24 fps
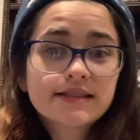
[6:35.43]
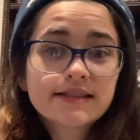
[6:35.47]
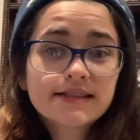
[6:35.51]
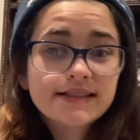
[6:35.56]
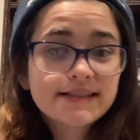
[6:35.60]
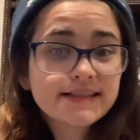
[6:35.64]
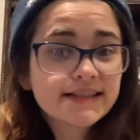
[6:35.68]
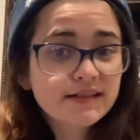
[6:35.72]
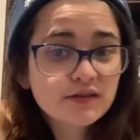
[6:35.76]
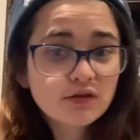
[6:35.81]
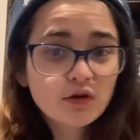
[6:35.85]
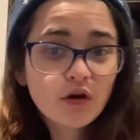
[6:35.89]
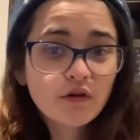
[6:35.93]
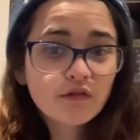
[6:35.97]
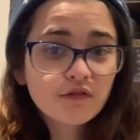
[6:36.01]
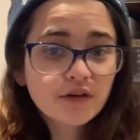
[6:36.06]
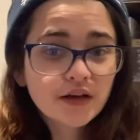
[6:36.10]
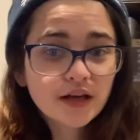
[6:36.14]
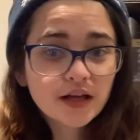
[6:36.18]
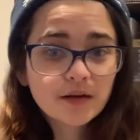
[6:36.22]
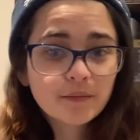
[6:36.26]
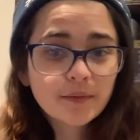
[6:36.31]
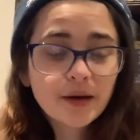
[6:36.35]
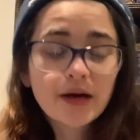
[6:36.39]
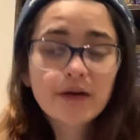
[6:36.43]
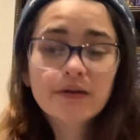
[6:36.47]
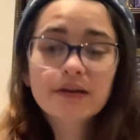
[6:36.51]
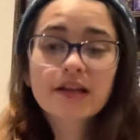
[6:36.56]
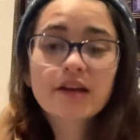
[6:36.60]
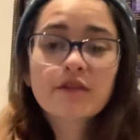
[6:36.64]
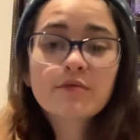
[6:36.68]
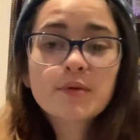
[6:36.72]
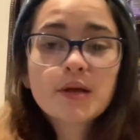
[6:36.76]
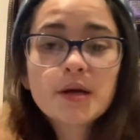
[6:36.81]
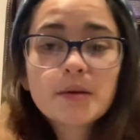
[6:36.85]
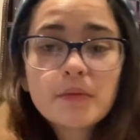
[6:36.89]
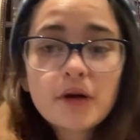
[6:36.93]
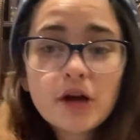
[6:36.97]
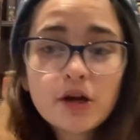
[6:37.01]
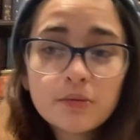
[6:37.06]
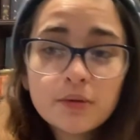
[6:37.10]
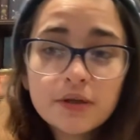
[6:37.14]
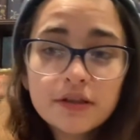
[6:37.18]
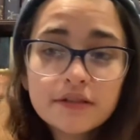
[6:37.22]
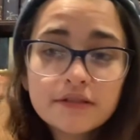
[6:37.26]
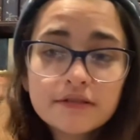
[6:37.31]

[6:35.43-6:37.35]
did not think about. Give me a moment.